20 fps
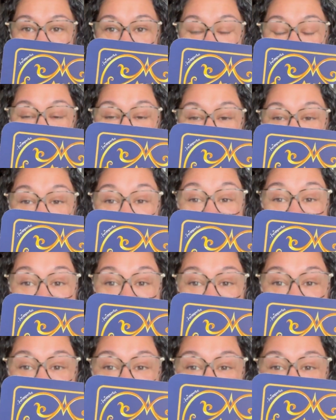
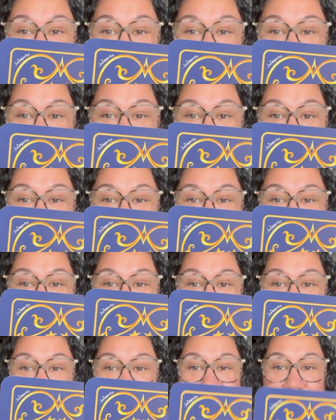scratch
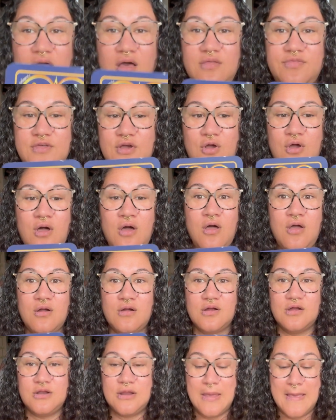on the
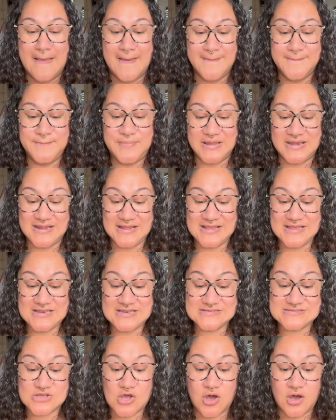card, but it
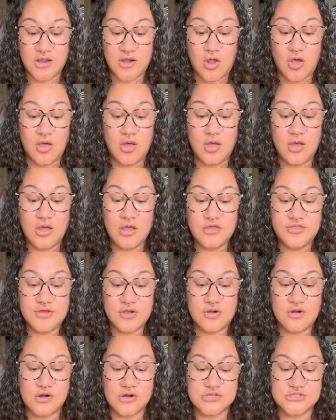is on all the
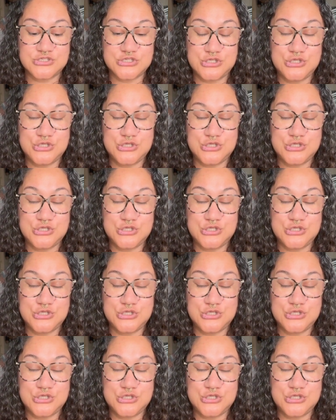cards.